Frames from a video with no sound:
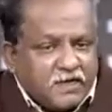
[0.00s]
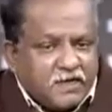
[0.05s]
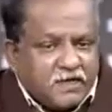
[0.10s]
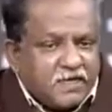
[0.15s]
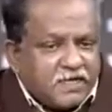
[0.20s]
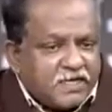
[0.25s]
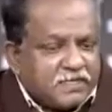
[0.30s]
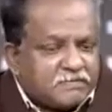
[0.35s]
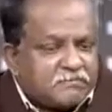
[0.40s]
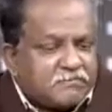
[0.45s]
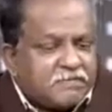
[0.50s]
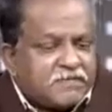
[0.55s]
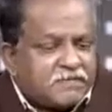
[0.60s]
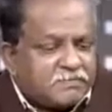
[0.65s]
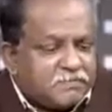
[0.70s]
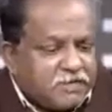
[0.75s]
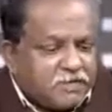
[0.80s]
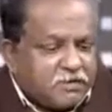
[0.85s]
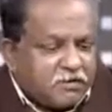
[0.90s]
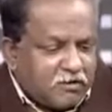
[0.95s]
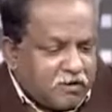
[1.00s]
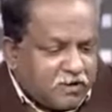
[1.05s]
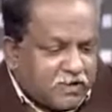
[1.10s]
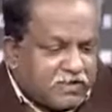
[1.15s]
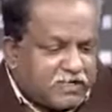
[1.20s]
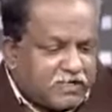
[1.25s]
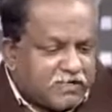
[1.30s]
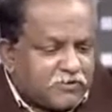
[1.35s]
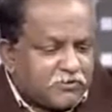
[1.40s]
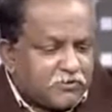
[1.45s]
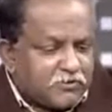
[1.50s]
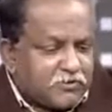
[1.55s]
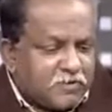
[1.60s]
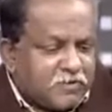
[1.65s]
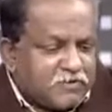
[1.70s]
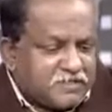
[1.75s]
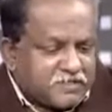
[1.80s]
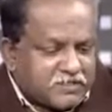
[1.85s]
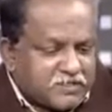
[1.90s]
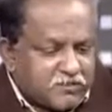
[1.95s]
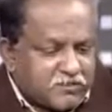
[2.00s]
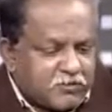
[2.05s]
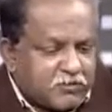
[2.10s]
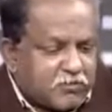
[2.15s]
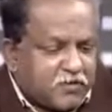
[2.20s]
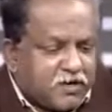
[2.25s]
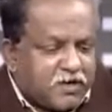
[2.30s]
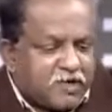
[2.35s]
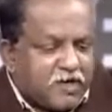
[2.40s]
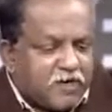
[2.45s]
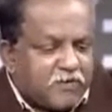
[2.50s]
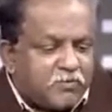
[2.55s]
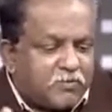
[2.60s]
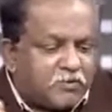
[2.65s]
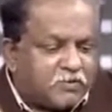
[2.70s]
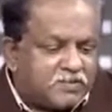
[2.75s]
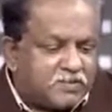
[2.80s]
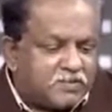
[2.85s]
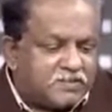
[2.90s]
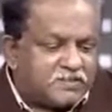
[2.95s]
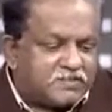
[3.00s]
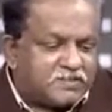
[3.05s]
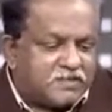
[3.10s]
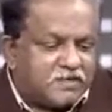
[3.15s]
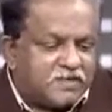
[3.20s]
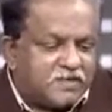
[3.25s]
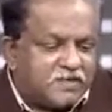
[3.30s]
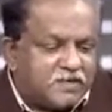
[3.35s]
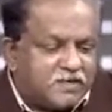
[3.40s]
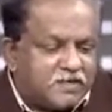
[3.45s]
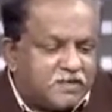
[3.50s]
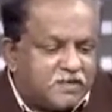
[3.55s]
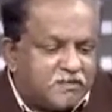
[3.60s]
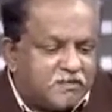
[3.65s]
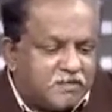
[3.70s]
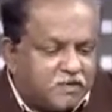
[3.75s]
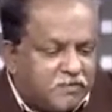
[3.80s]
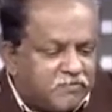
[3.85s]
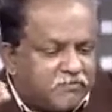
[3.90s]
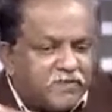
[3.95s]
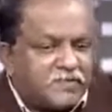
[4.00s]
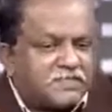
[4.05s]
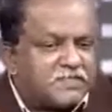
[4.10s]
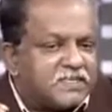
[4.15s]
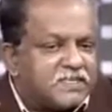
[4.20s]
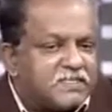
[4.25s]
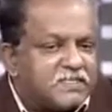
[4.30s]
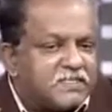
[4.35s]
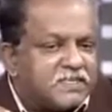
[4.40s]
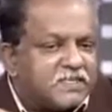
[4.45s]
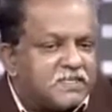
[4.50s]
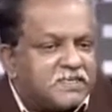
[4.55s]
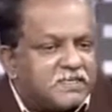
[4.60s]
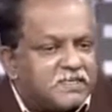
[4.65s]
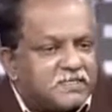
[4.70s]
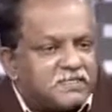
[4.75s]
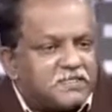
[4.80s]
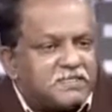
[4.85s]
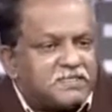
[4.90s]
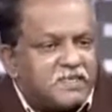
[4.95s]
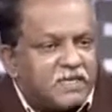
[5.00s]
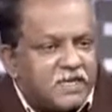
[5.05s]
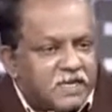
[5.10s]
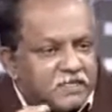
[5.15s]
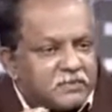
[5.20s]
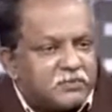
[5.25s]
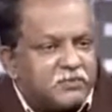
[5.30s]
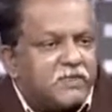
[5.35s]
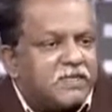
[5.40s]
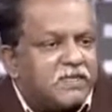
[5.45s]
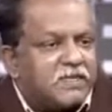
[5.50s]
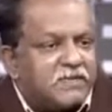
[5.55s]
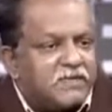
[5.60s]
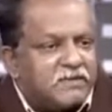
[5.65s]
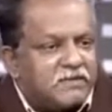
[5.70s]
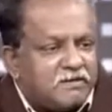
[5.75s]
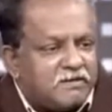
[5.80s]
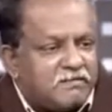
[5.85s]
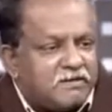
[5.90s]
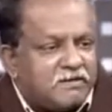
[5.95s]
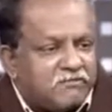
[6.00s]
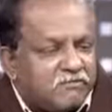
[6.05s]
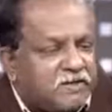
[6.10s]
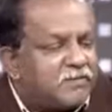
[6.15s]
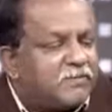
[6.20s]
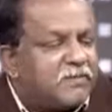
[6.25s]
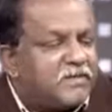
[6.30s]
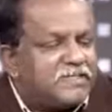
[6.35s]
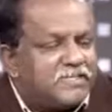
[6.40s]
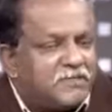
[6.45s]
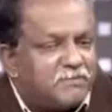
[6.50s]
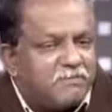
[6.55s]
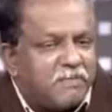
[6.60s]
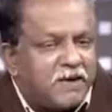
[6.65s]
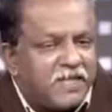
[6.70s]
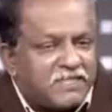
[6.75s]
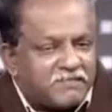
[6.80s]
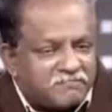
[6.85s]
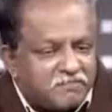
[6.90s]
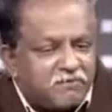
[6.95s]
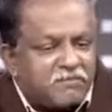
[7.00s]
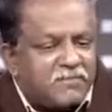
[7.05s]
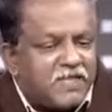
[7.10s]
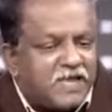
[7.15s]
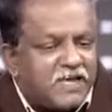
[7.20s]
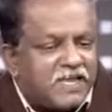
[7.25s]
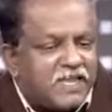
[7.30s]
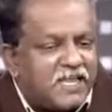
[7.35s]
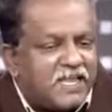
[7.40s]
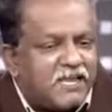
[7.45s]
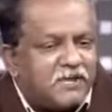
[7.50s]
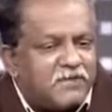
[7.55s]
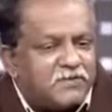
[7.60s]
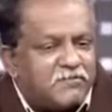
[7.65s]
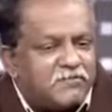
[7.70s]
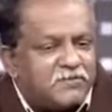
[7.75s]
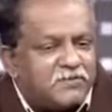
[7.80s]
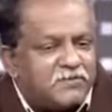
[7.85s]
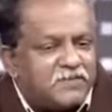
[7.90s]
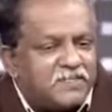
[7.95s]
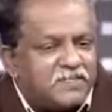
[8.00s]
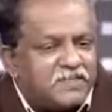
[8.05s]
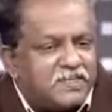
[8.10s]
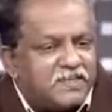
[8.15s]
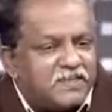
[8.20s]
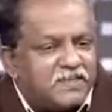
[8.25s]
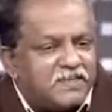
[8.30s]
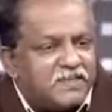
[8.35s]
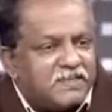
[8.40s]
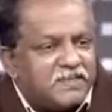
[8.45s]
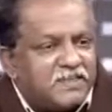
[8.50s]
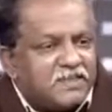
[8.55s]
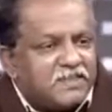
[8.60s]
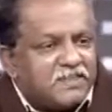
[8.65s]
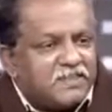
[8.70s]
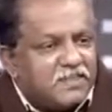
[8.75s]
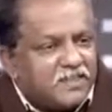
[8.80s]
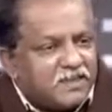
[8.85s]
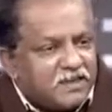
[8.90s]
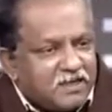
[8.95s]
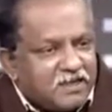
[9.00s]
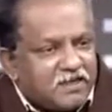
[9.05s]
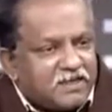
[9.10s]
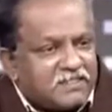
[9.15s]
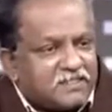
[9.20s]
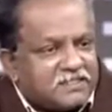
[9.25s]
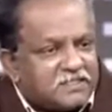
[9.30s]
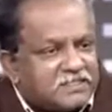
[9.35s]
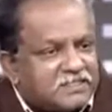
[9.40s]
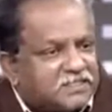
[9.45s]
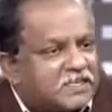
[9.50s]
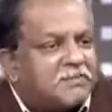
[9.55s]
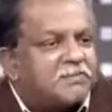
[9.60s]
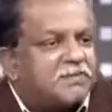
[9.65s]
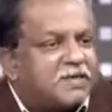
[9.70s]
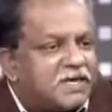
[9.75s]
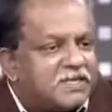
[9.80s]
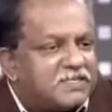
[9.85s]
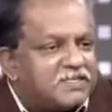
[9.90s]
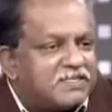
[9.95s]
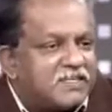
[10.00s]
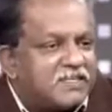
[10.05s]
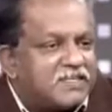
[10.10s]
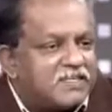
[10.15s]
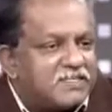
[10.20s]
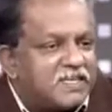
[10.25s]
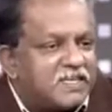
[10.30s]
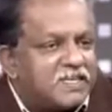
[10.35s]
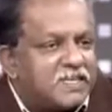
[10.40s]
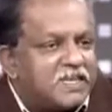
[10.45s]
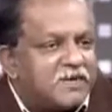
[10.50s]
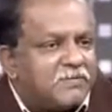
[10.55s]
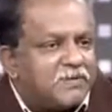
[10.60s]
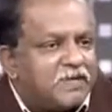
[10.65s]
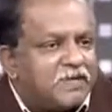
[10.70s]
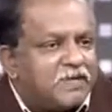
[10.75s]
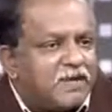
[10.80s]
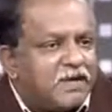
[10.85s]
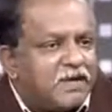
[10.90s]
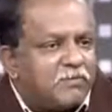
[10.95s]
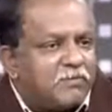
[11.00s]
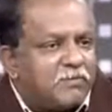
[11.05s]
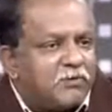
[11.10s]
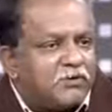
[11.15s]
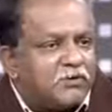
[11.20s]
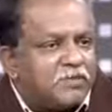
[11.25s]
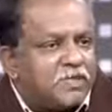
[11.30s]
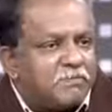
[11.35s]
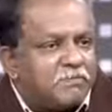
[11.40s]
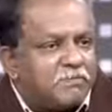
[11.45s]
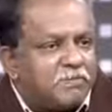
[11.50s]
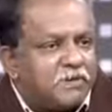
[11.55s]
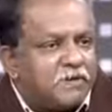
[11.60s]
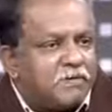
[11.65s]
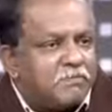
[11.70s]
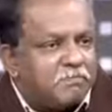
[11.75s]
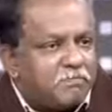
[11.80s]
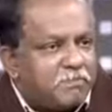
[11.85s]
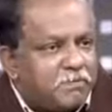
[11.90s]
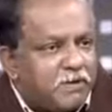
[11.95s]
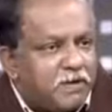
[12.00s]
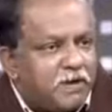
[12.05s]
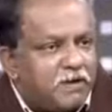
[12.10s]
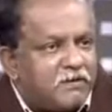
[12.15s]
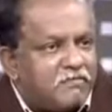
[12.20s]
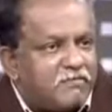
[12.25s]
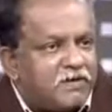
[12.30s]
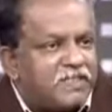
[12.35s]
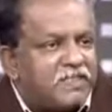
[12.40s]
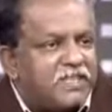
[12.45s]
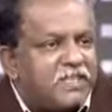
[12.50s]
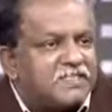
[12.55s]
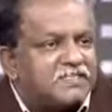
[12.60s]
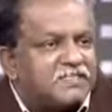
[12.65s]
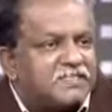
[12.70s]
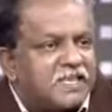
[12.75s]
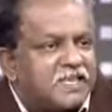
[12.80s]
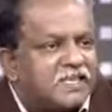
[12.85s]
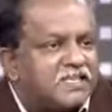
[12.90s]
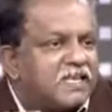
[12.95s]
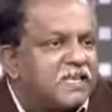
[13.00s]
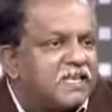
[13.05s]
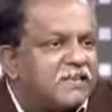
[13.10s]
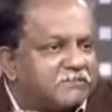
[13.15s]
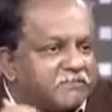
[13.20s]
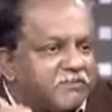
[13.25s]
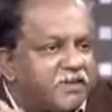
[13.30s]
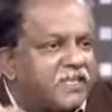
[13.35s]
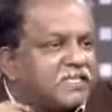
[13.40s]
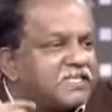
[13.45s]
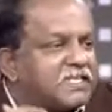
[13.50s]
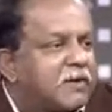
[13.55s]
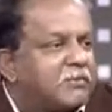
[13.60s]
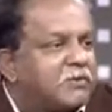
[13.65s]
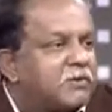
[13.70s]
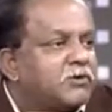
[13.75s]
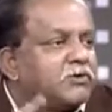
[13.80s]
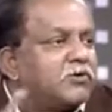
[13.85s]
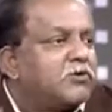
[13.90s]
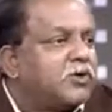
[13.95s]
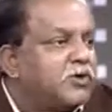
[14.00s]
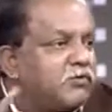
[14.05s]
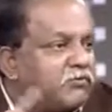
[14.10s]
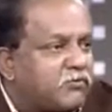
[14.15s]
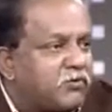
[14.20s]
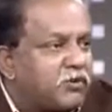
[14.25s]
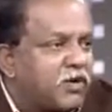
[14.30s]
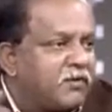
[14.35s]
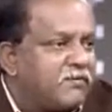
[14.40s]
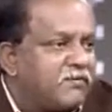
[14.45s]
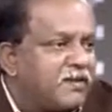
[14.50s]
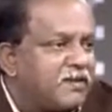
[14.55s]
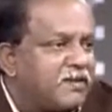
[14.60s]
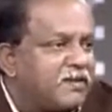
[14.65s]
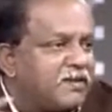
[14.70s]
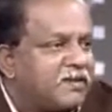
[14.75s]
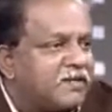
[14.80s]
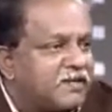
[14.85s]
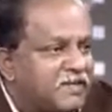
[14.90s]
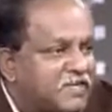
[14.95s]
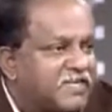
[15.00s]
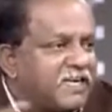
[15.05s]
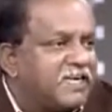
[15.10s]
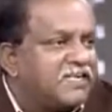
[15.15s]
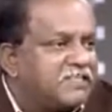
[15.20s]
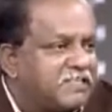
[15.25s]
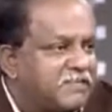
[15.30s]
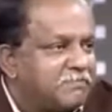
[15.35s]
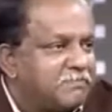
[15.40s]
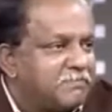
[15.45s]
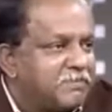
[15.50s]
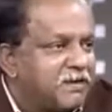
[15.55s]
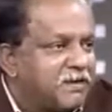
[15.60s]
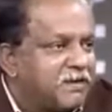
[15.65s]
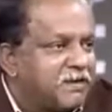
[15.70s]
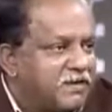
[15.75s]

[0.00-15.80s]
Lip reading: as has been already told by Mr. Kumar about this infrastructure is actually very much in place. From that angle, if you see, there are some concerns are coming about the people when they say, for example, 24-hour return trip